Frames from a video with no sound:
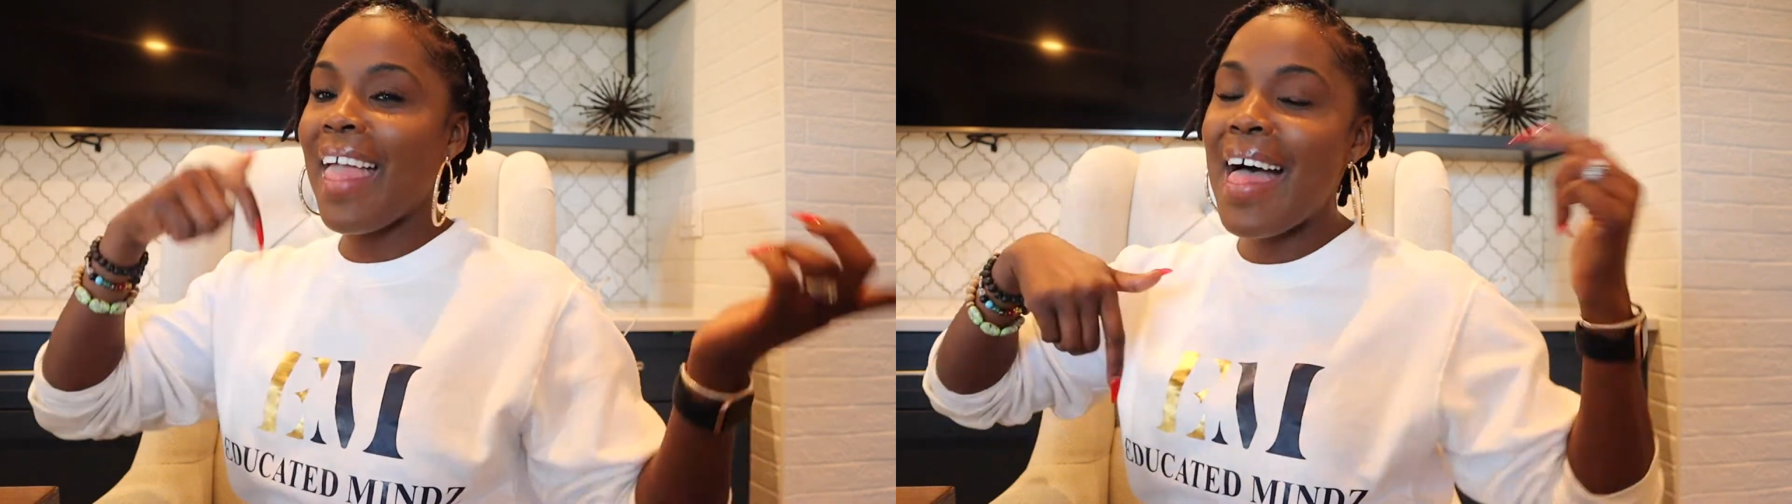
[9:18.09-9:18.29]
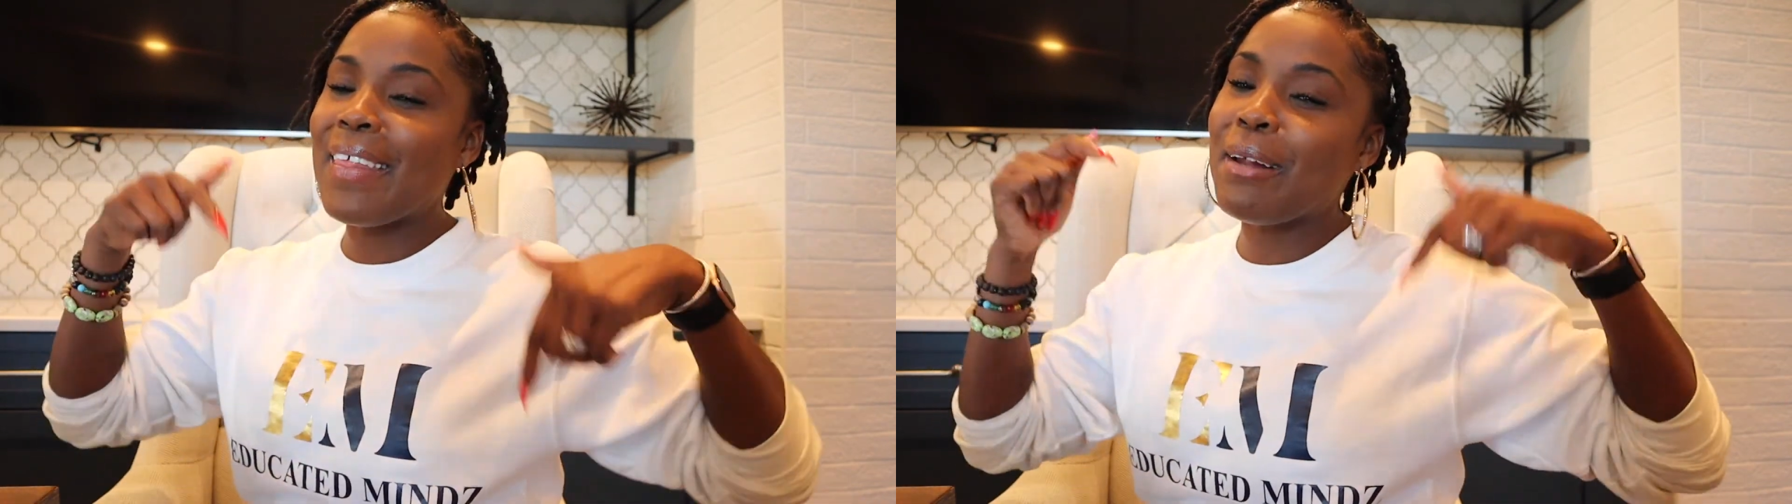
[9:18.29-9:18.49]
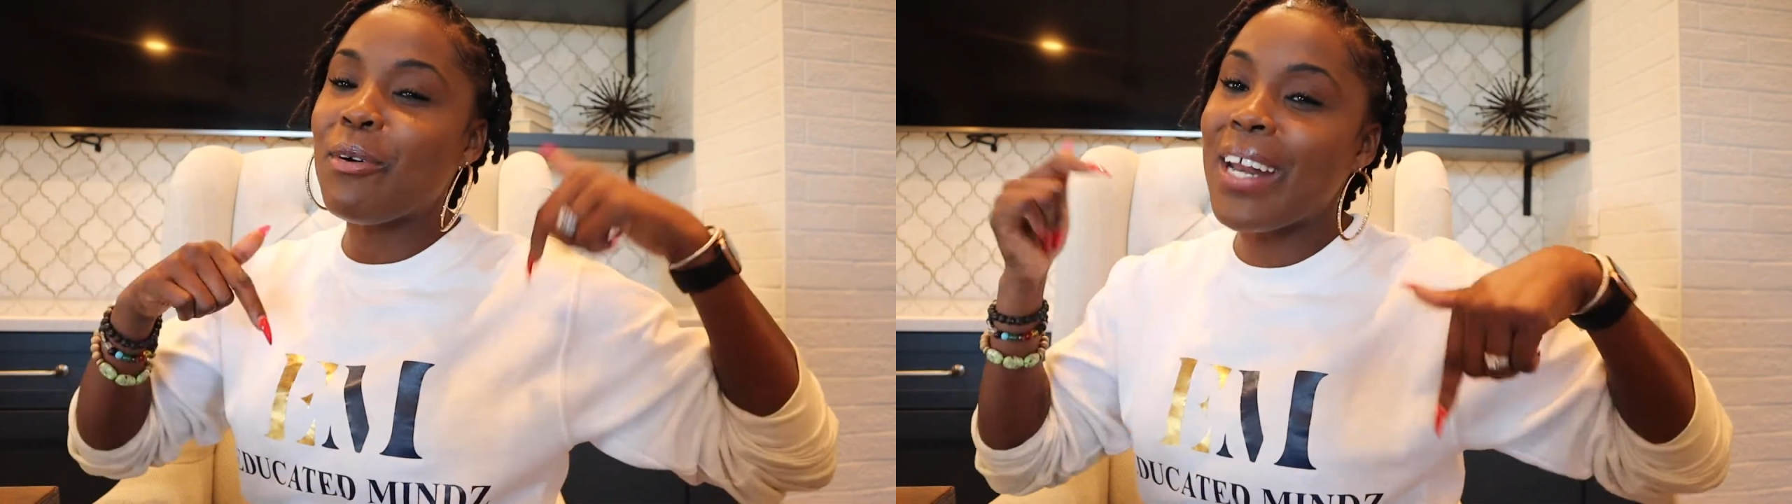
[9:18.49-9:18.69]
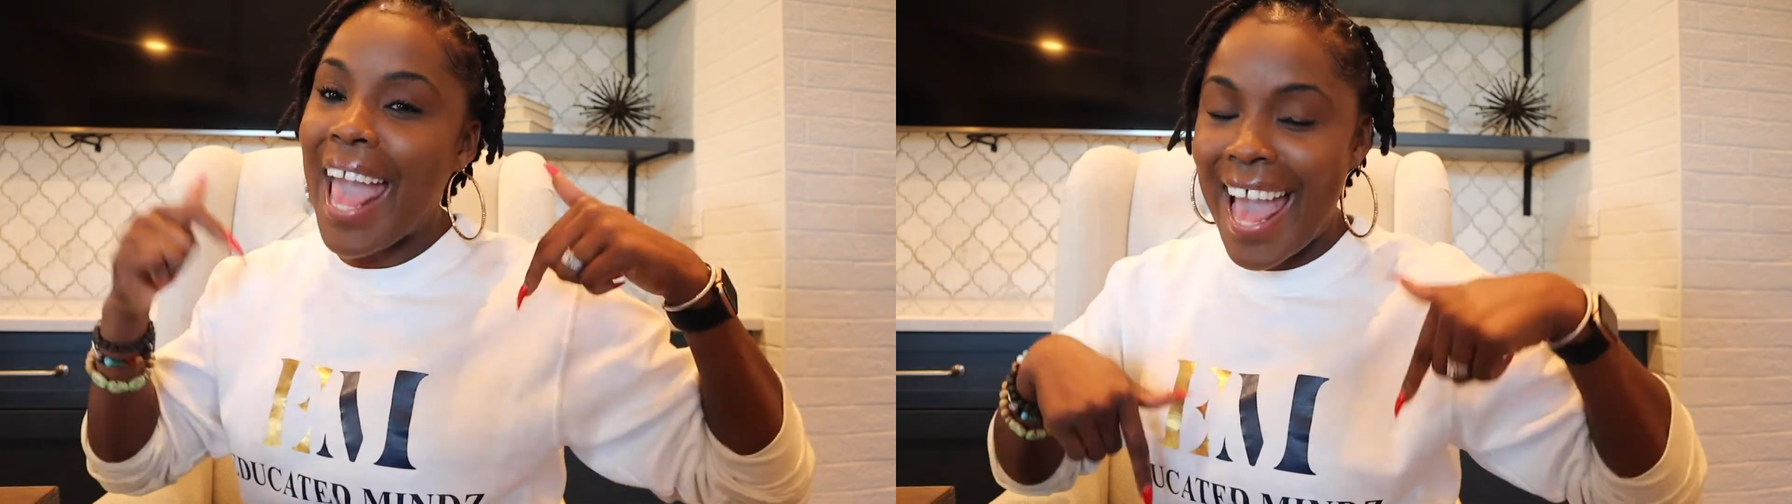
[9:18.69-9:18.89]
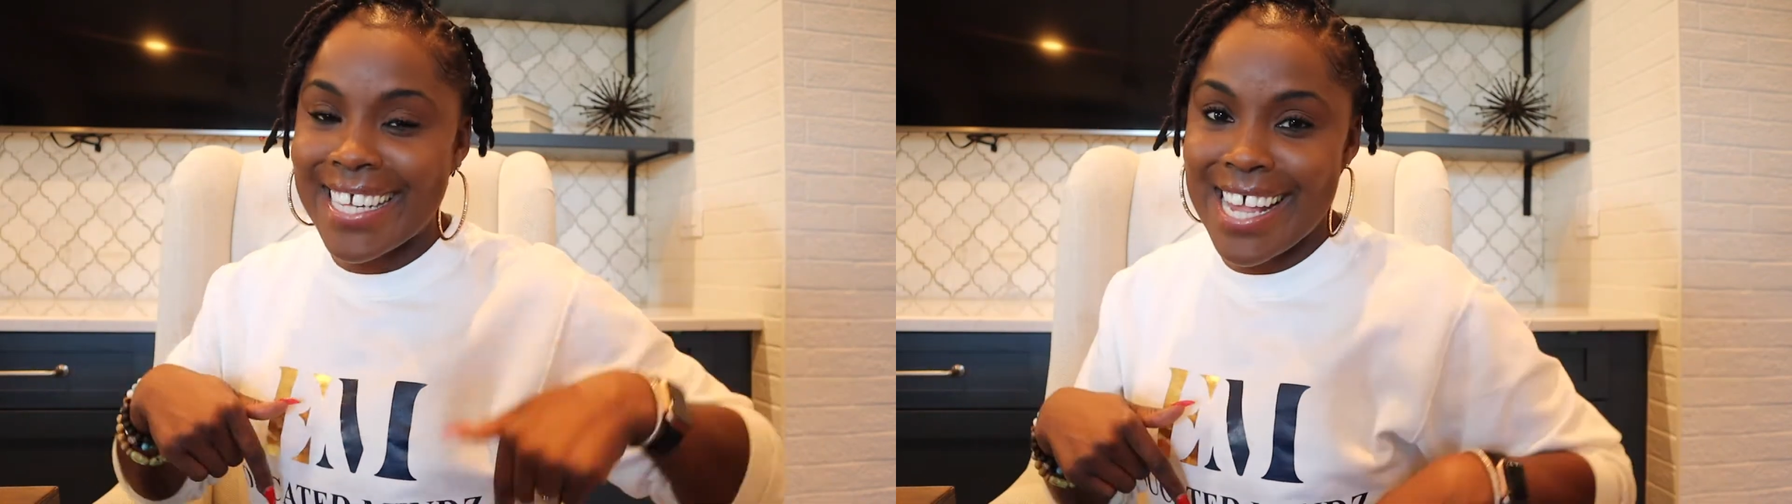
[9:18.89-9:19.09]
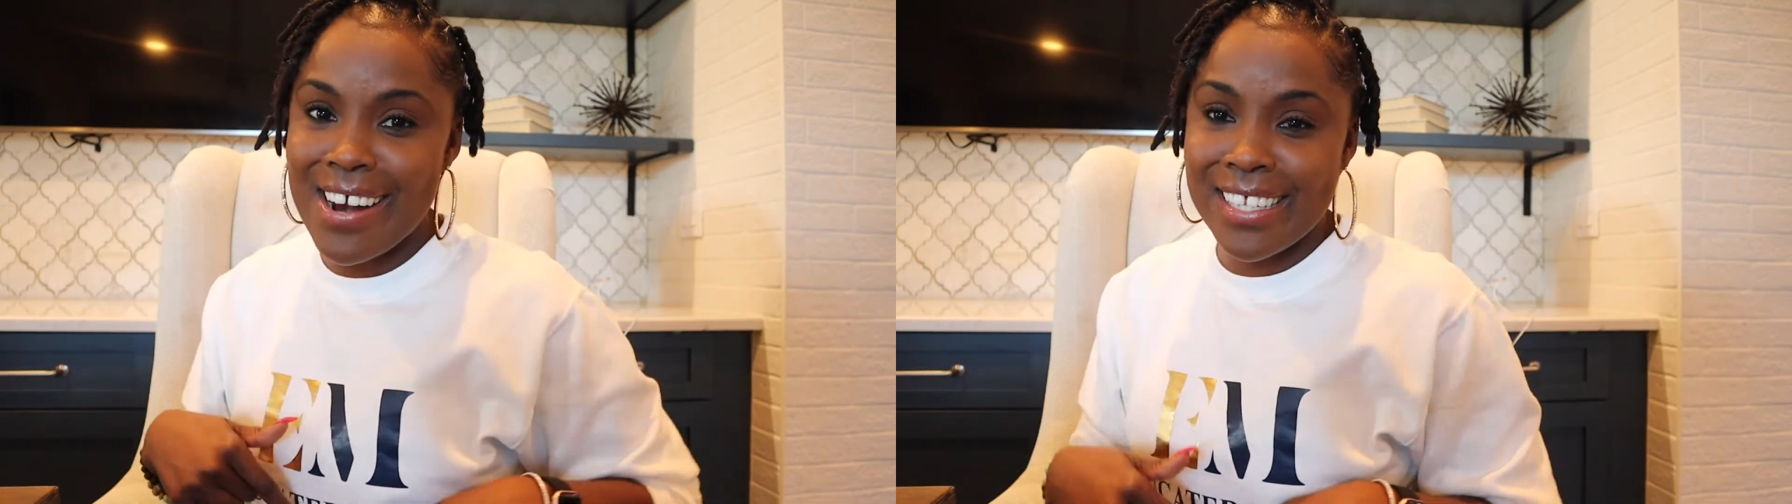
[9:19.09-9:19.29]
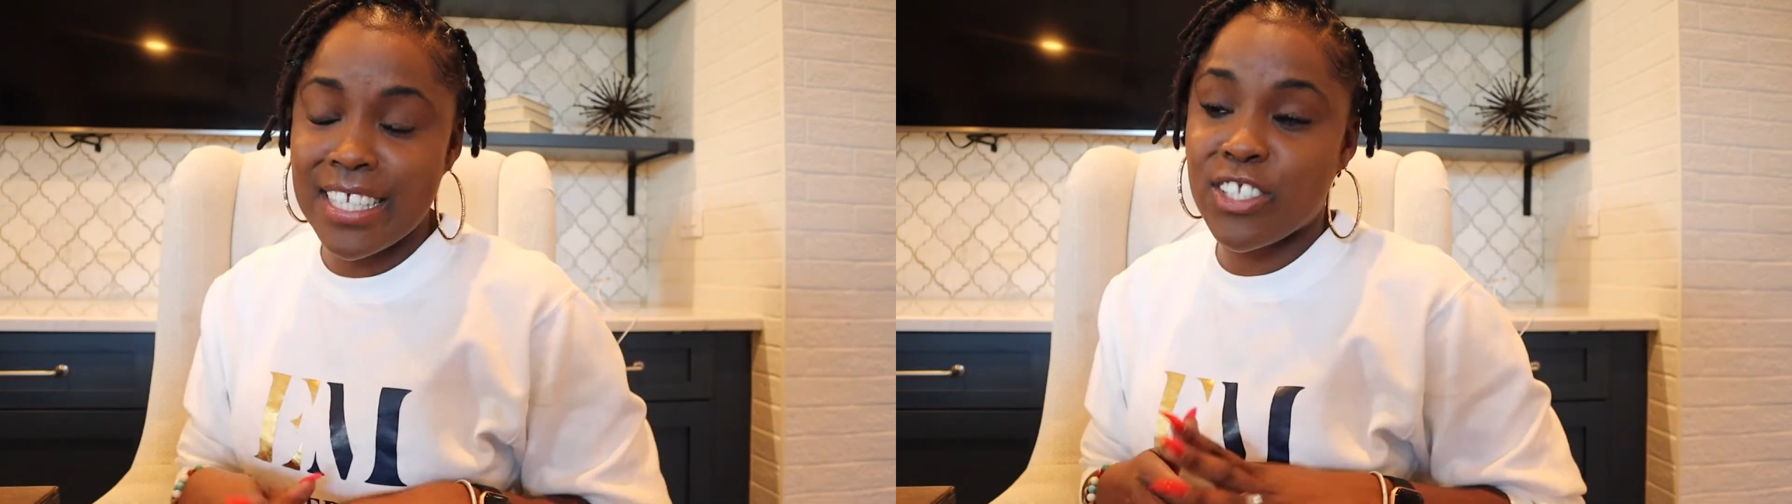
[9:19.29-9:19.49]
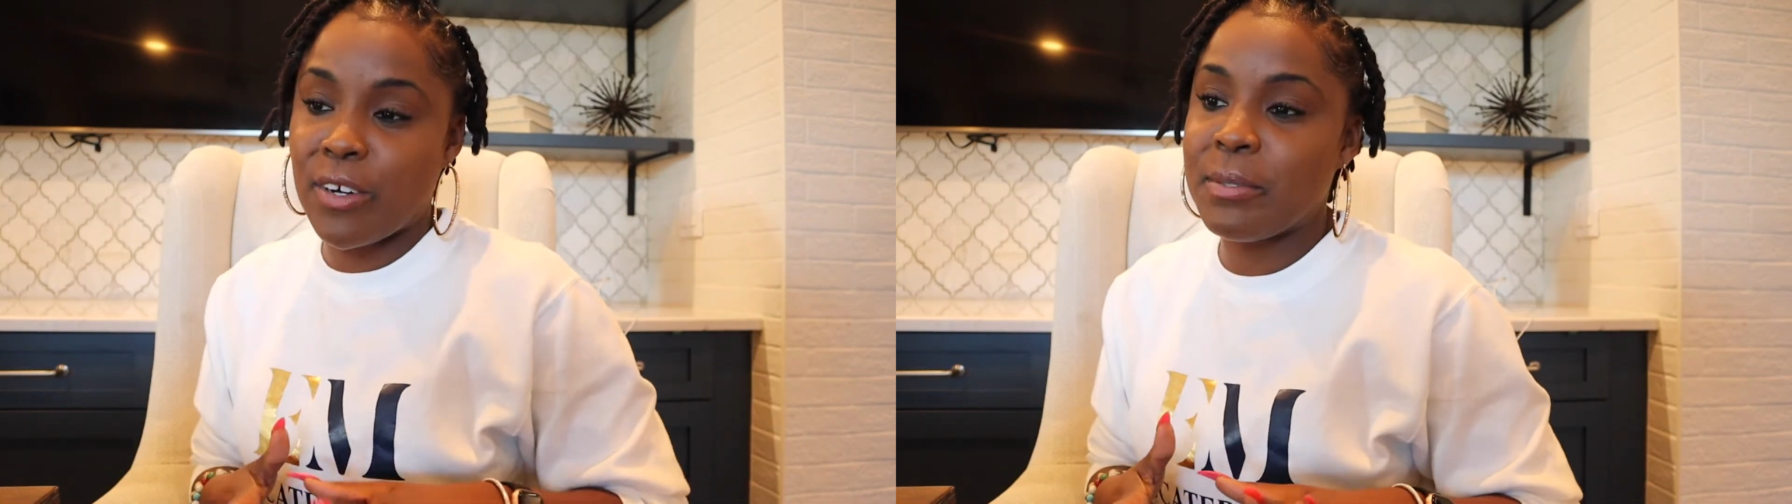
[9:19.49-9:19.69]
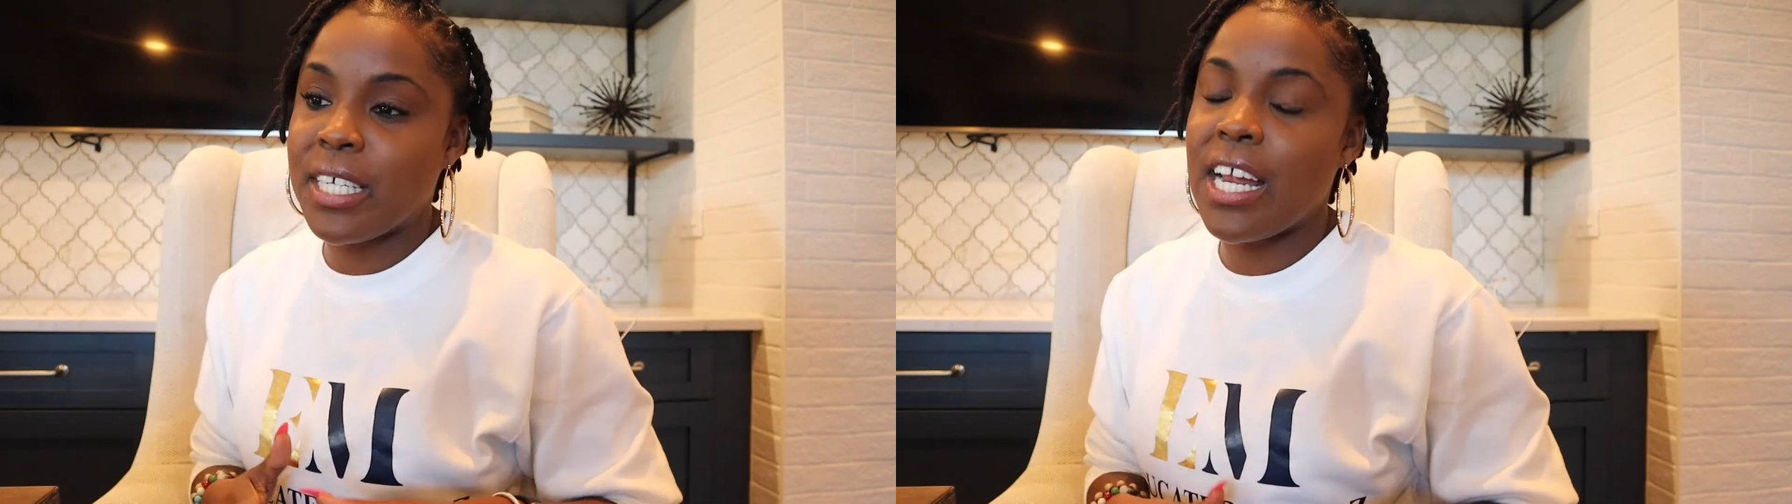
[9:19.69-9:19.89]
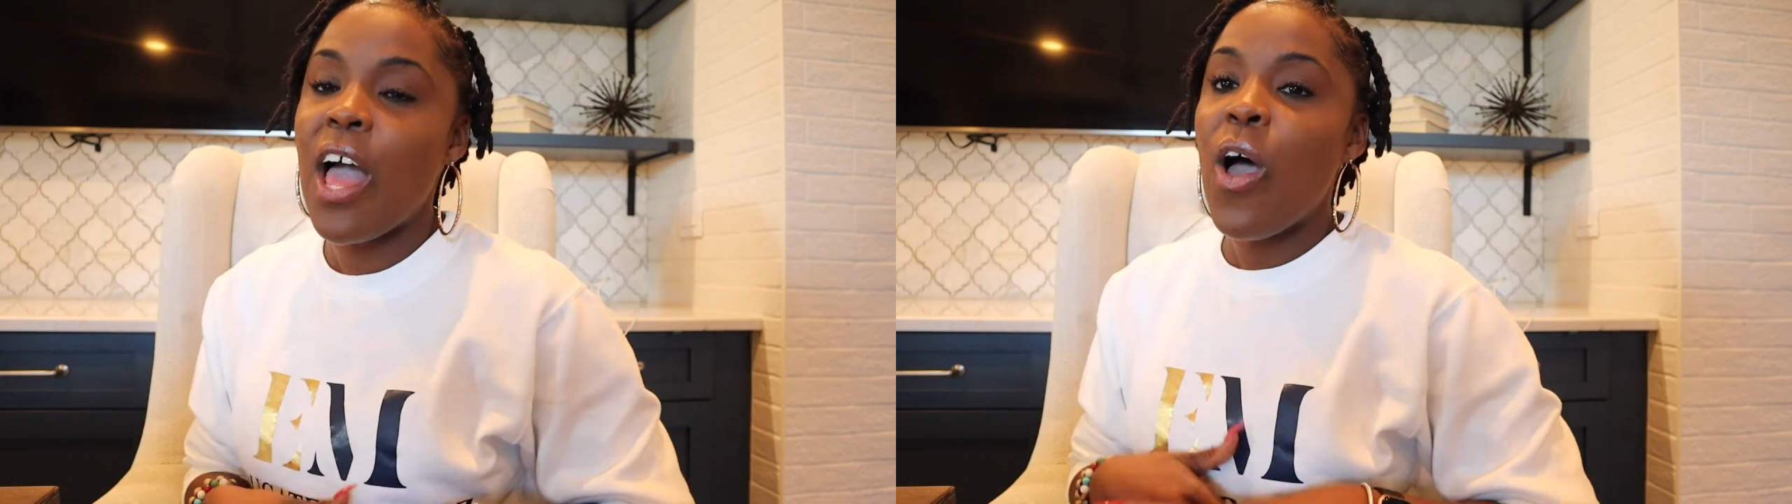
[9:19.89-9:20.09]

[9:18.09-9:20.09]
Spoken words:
and that I'm going to add down in the description,